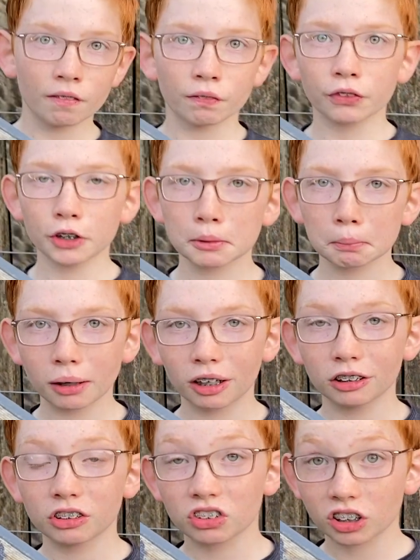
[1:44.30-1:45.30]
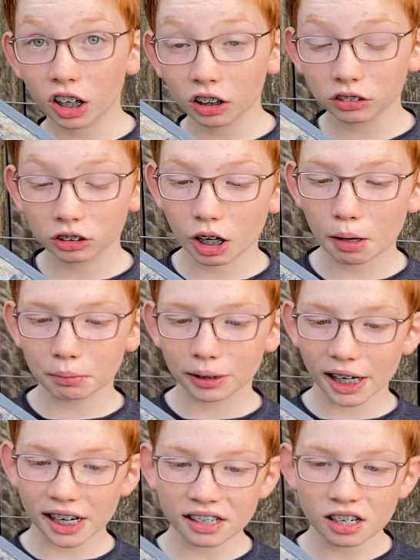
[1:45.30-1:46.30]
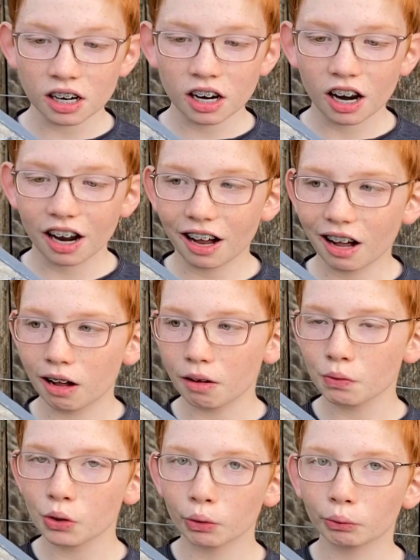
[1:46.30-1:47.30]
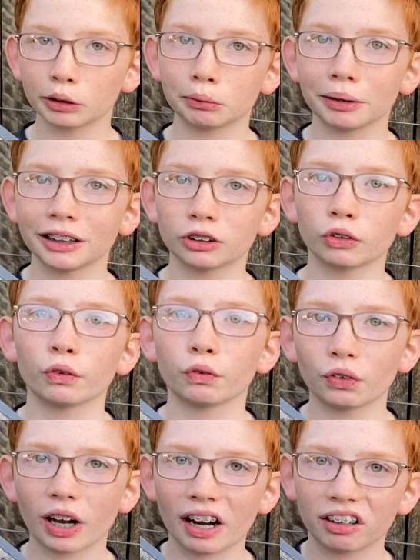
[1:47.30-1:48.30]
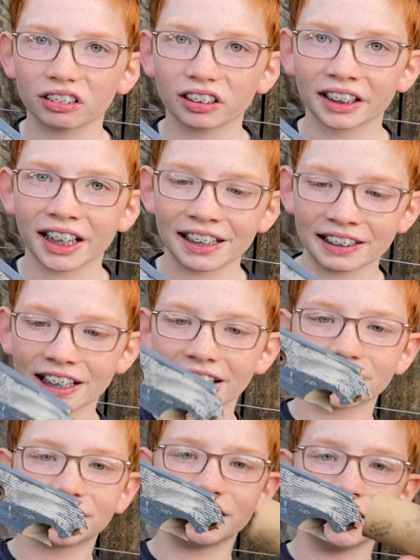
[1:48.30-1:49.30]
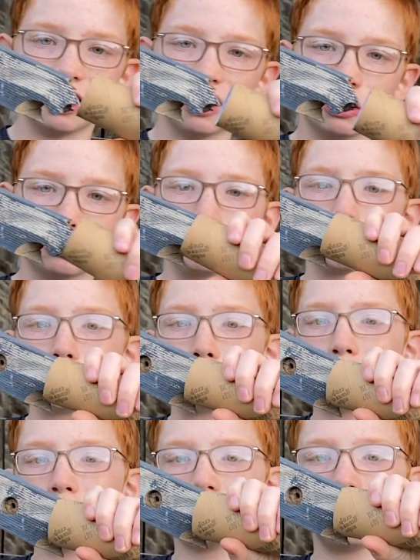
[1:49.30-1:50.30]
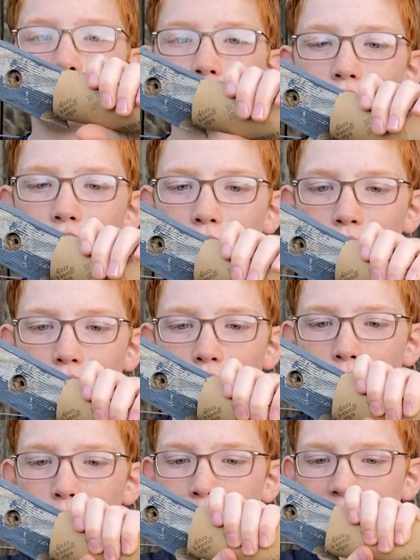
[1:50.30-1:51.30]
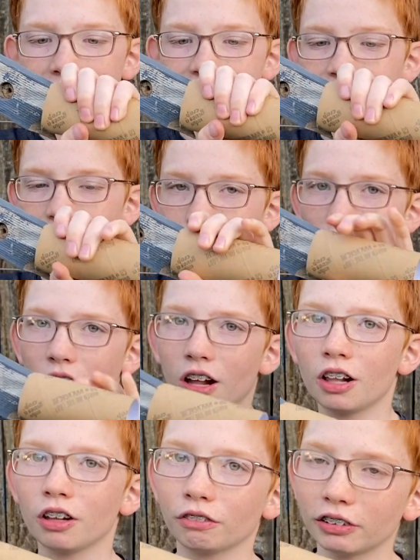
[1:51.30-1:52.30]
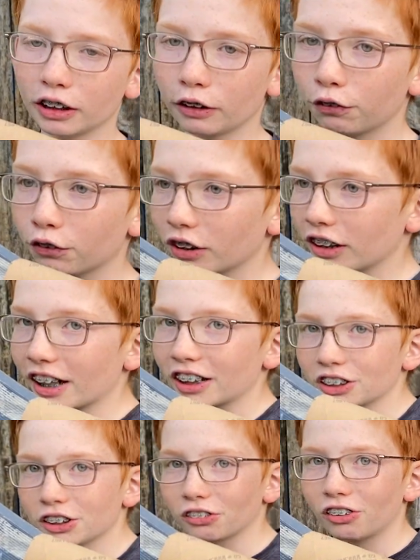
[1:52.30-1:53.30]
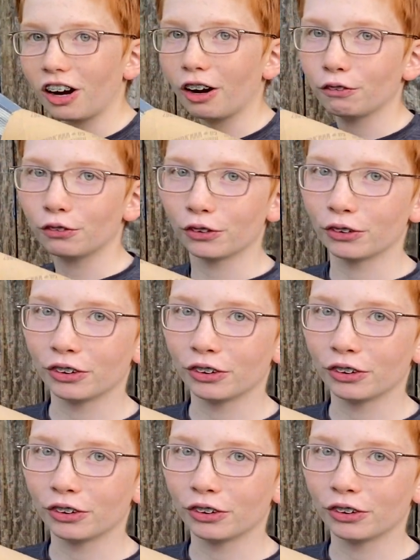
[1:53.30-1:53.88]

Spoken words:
This plant is cut and come again, which means it will flower again next year. So just put another roll on and wait, ready for the next arrival.